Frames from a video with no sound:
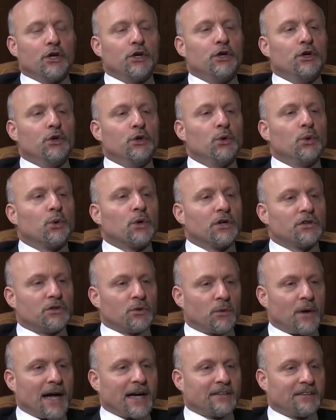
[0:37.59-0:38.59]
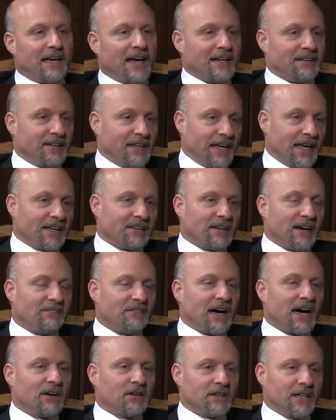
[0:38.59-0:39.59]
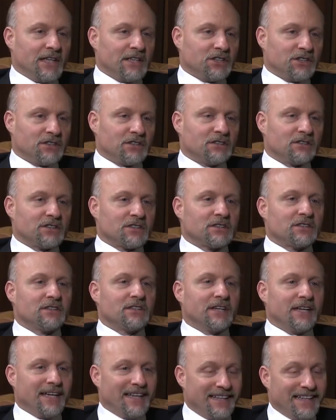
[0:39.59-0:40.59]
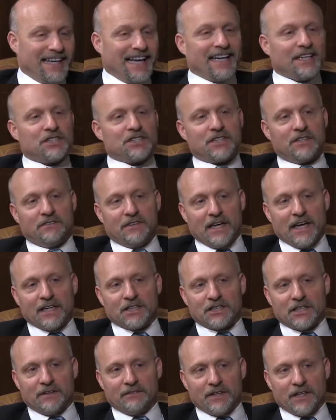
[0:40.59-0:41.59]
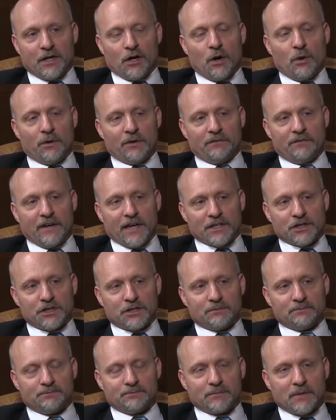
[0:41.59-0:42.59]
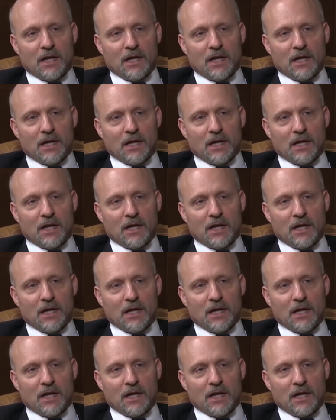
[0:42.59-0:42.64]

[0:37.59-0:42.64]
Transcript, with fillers: newer direct acting antiviral agents in the HCV HIV co infection.